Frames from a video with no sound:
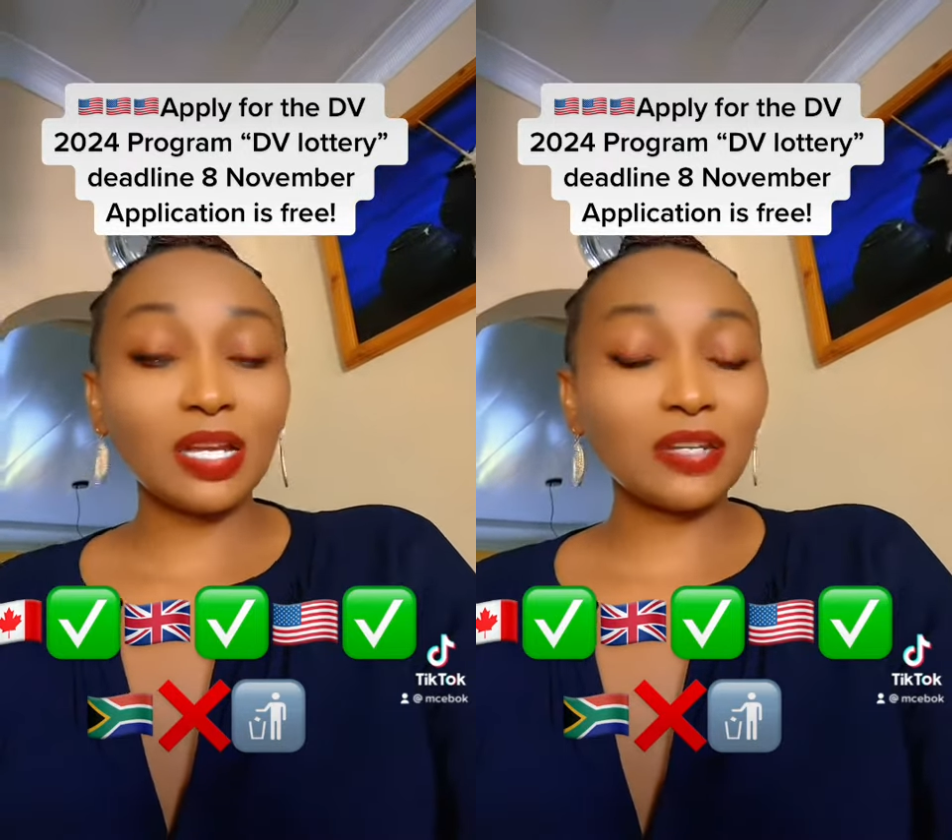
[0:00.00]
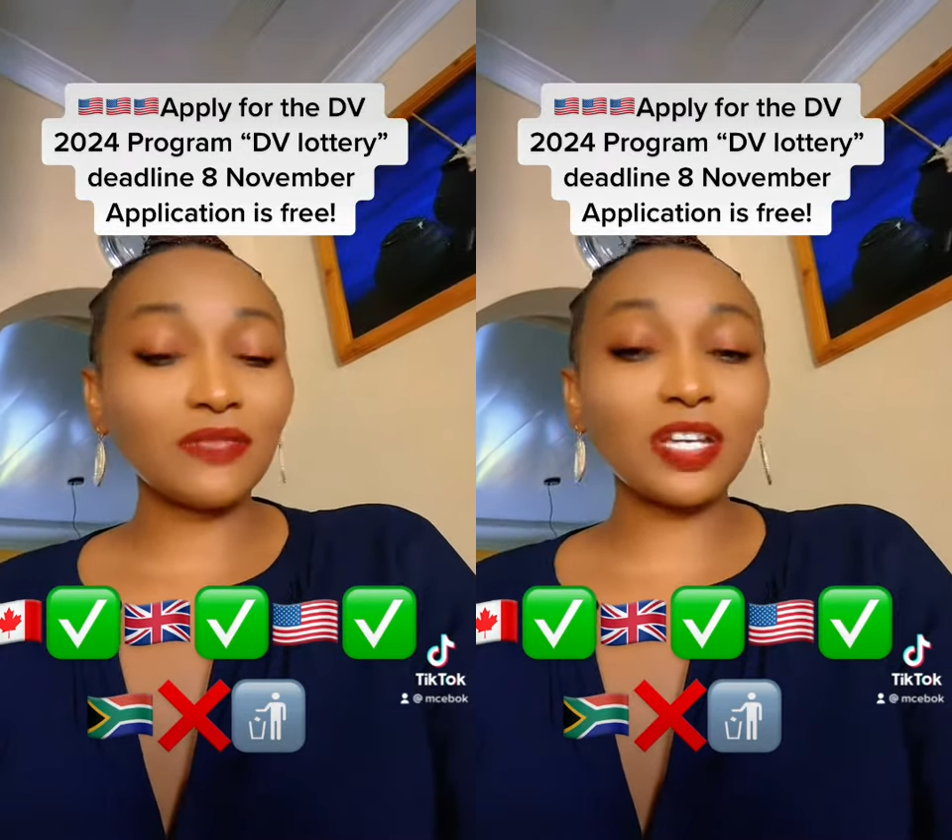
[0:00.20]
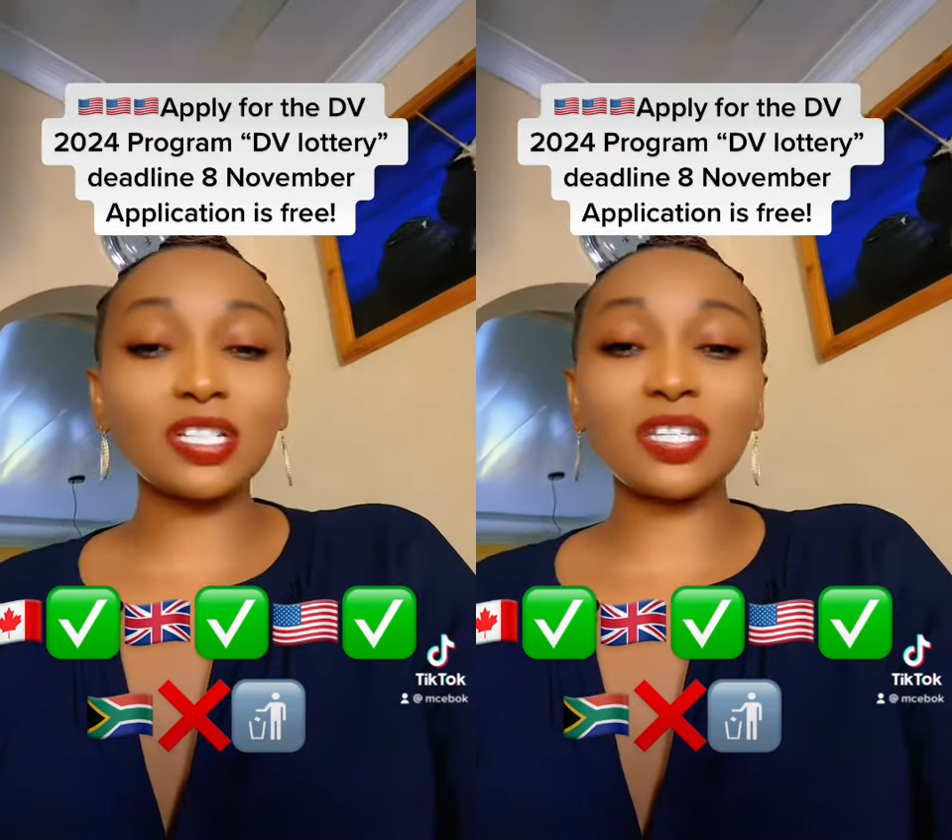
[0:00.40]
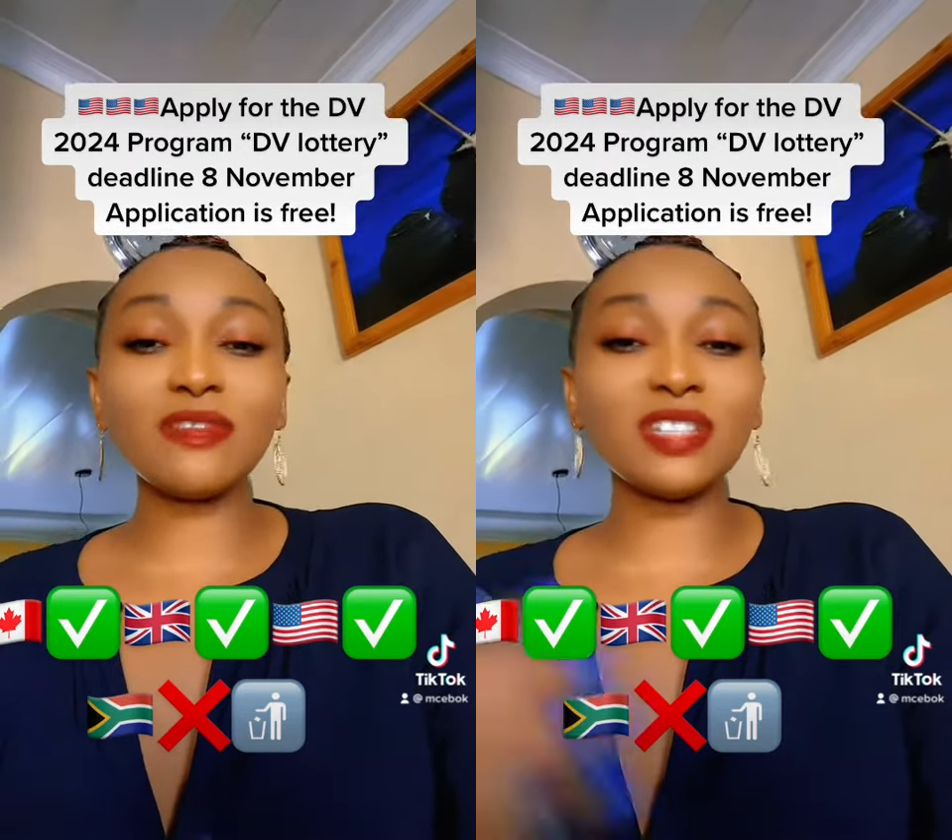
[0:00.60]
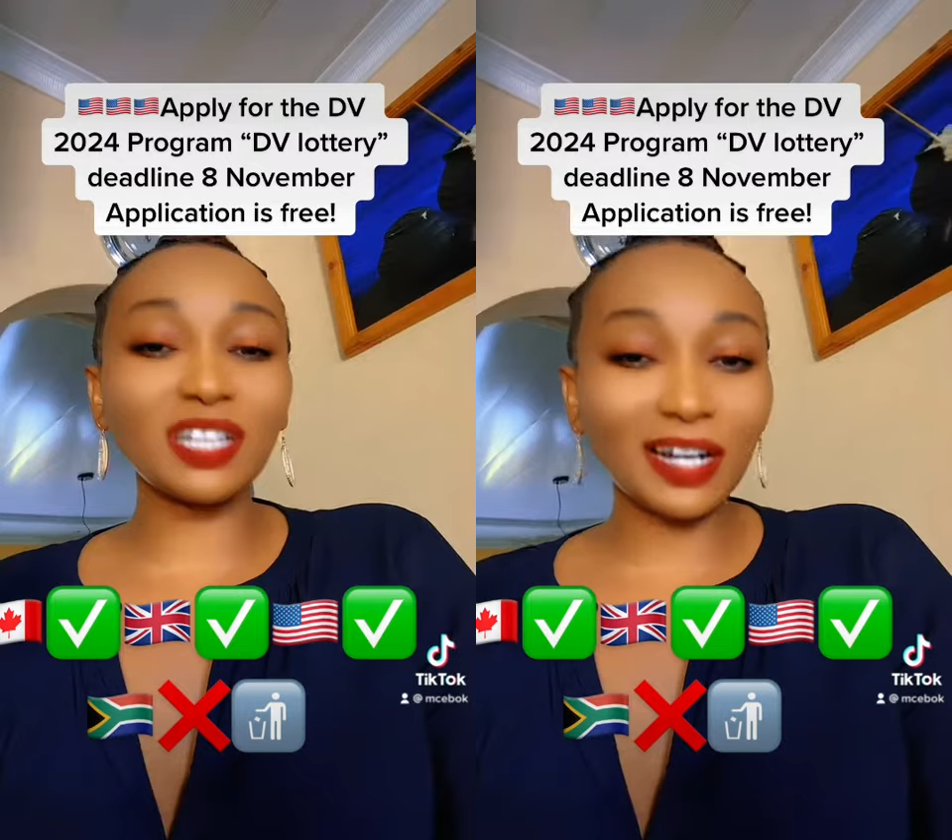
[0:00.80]
In fact,
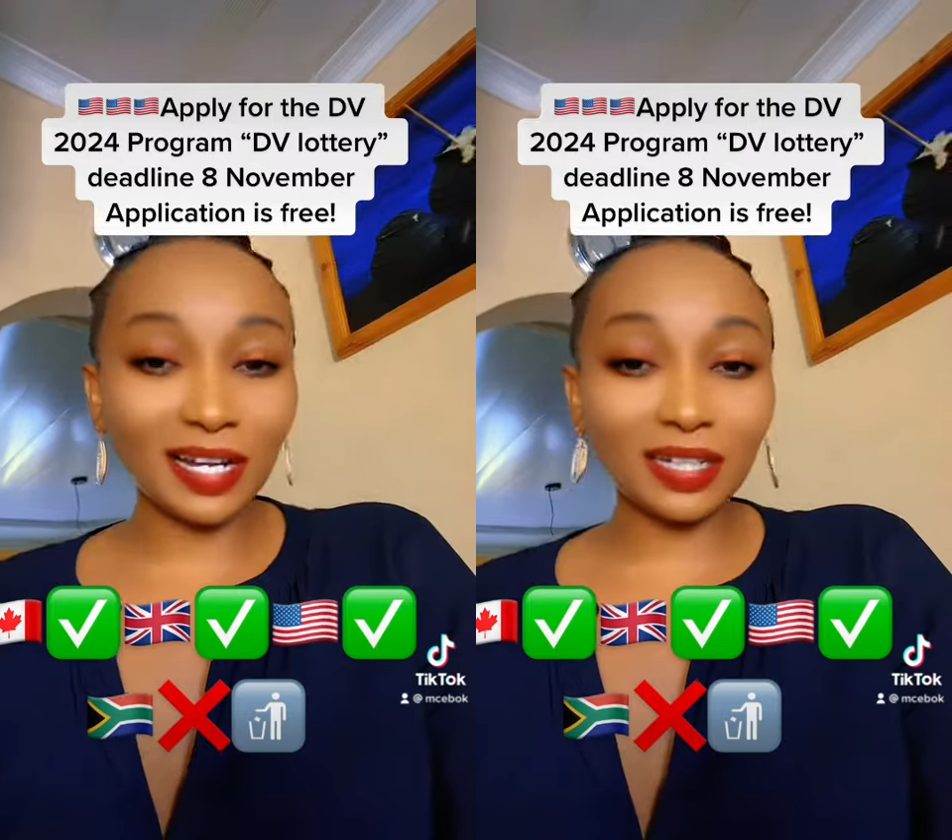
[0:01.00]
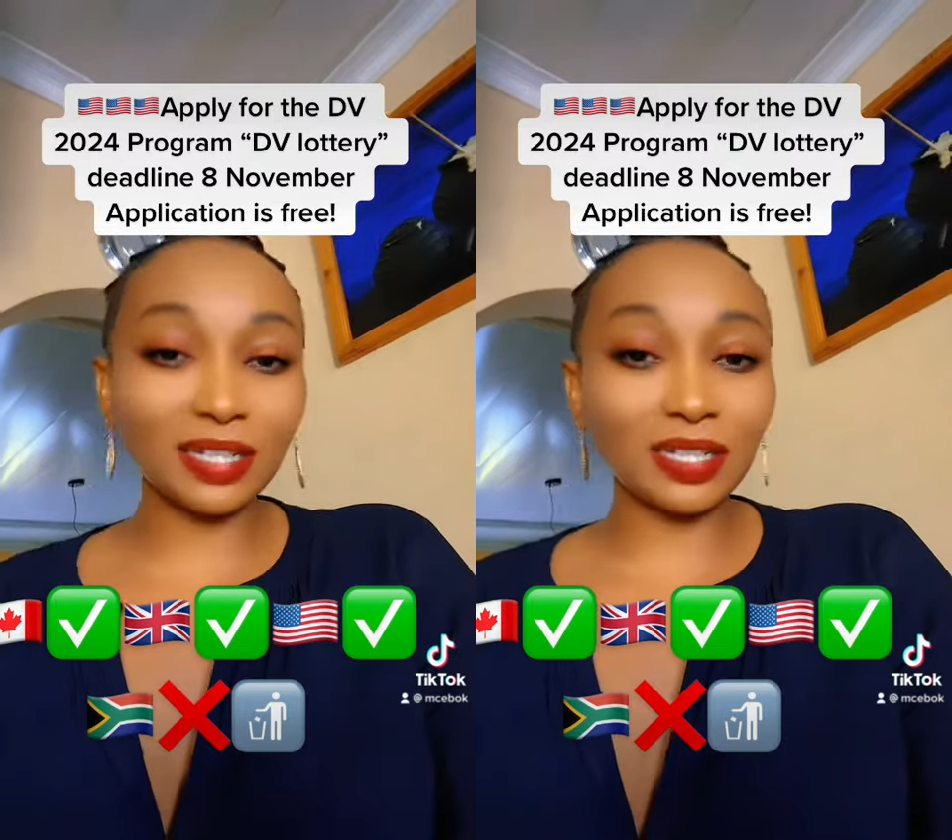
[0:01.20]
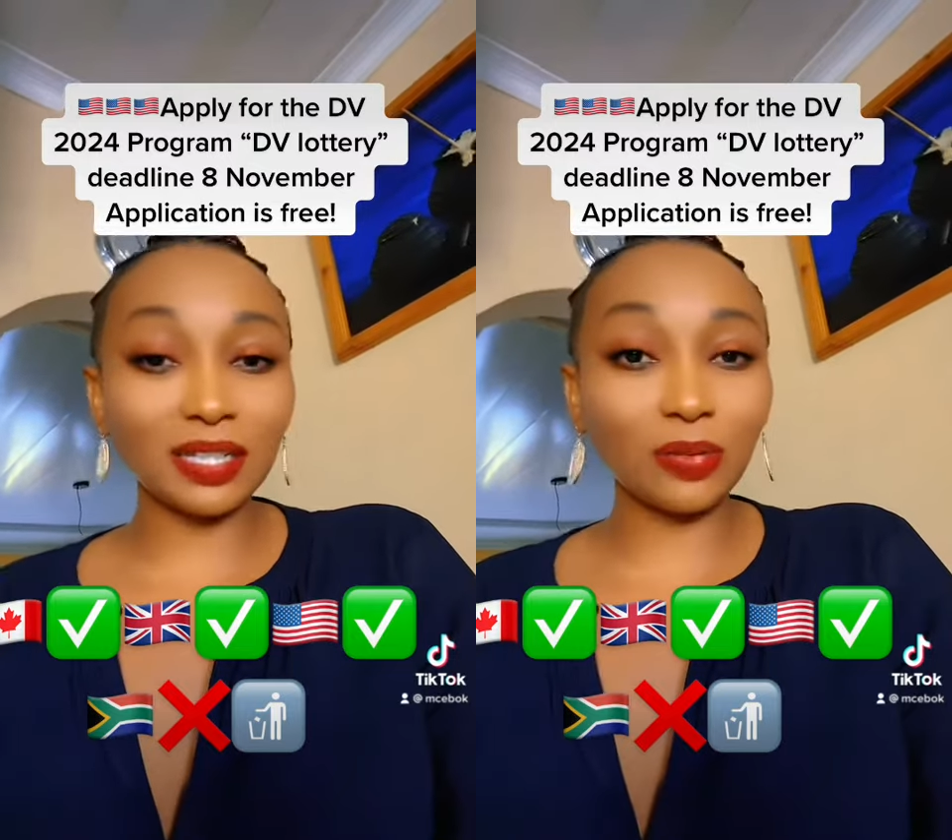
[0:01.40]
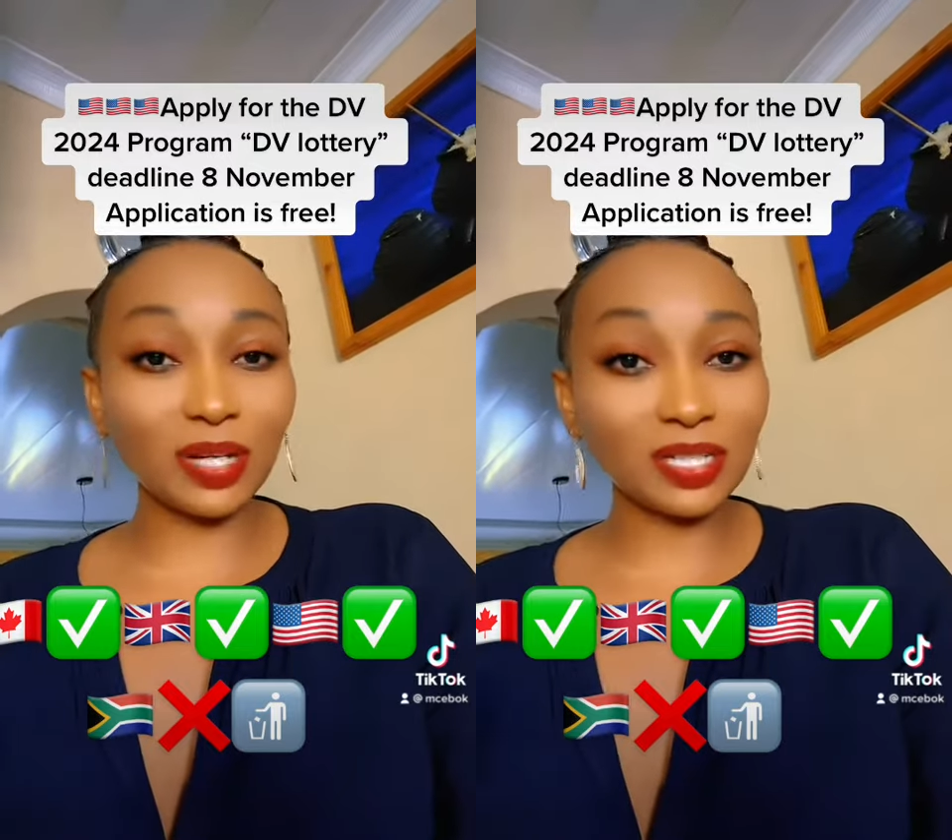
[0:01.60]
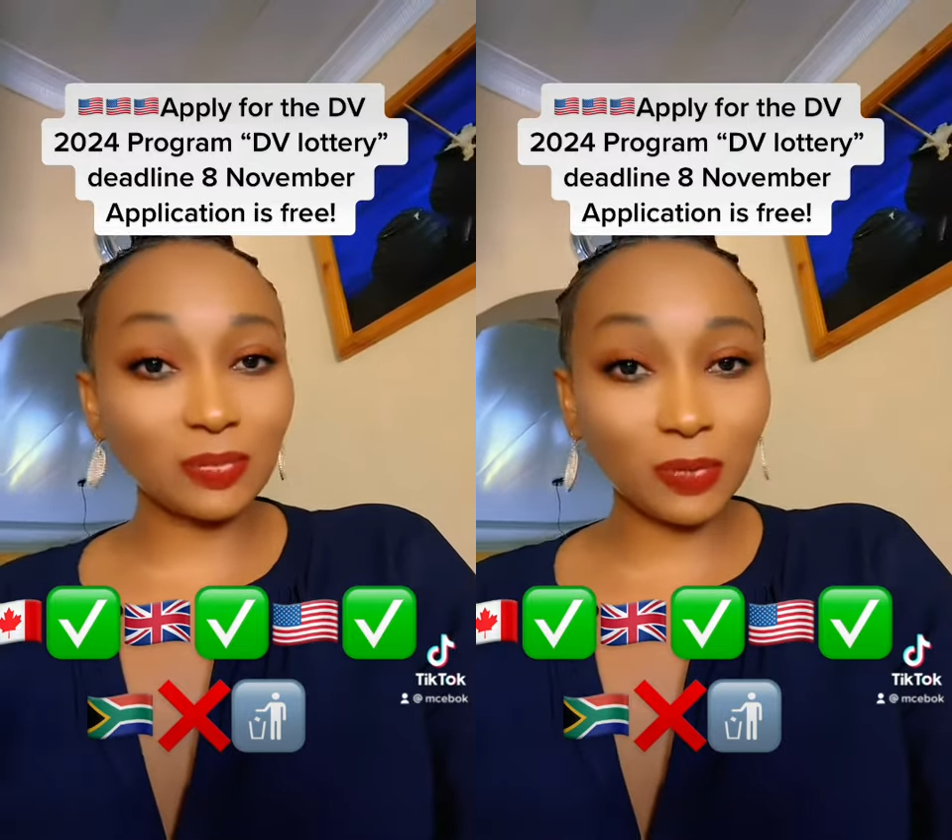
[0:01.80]
even in Canada, they
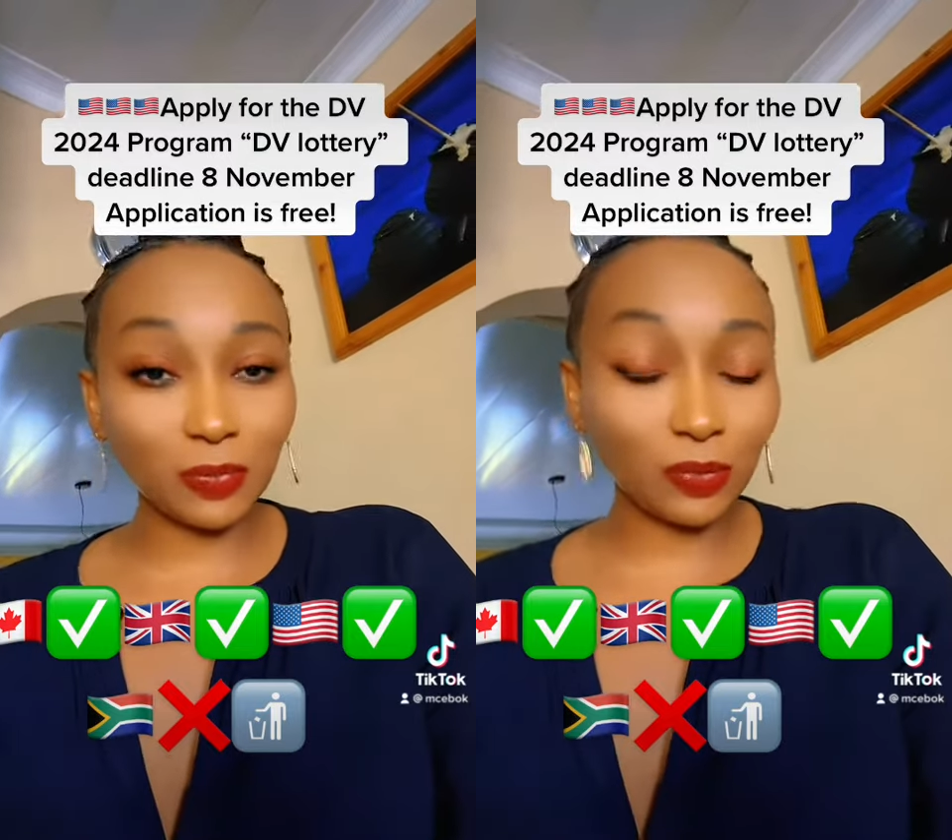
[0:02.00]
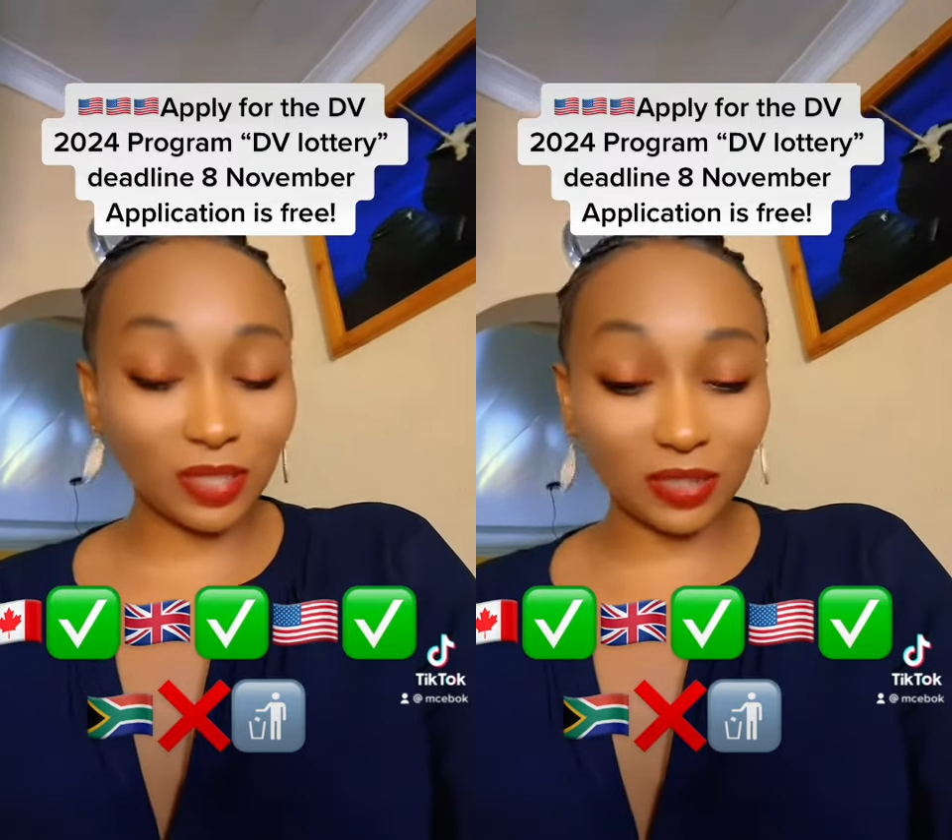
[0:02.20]
want people.